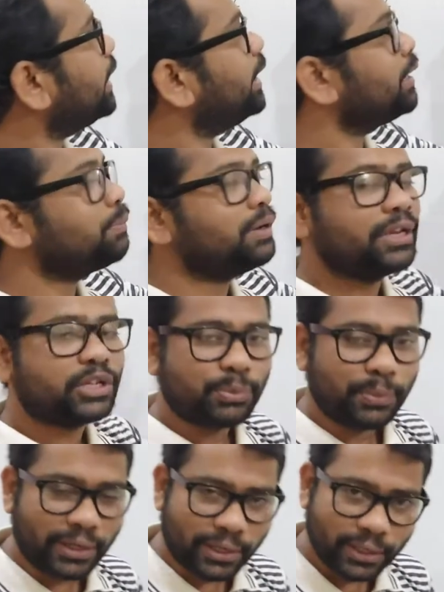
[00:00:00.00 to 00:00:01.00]

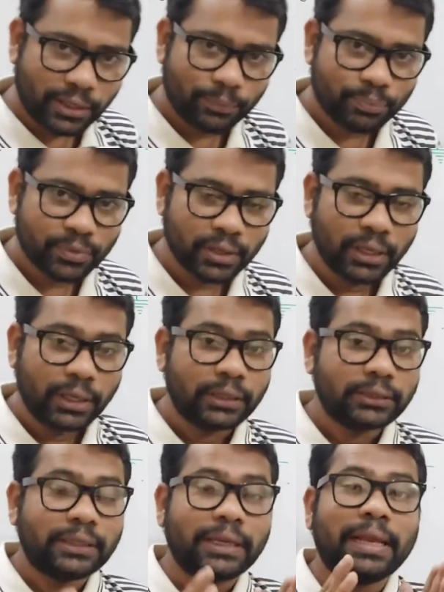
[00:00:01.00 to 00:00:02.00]
KWH meter,
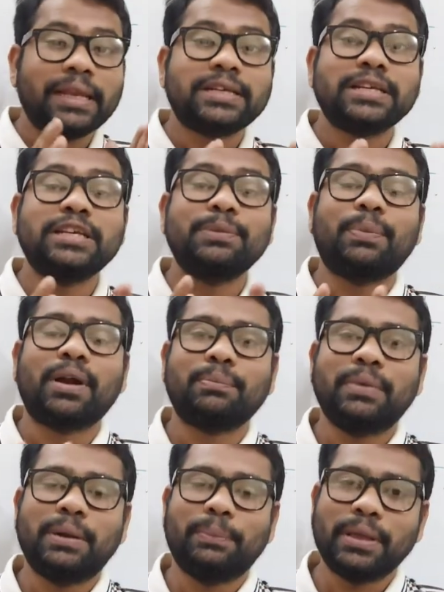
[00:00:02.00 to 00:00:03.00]
that electric
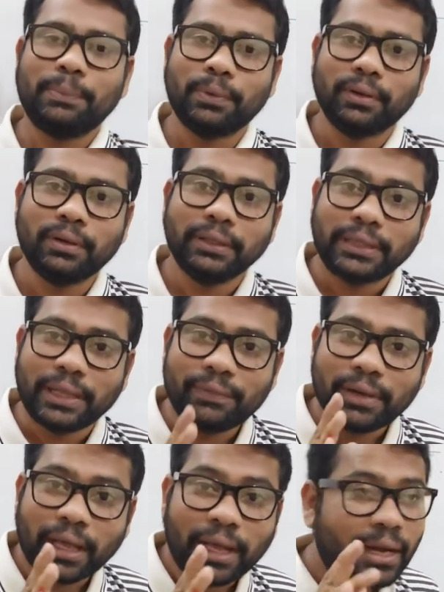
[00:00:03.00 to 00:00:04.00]
department people, they will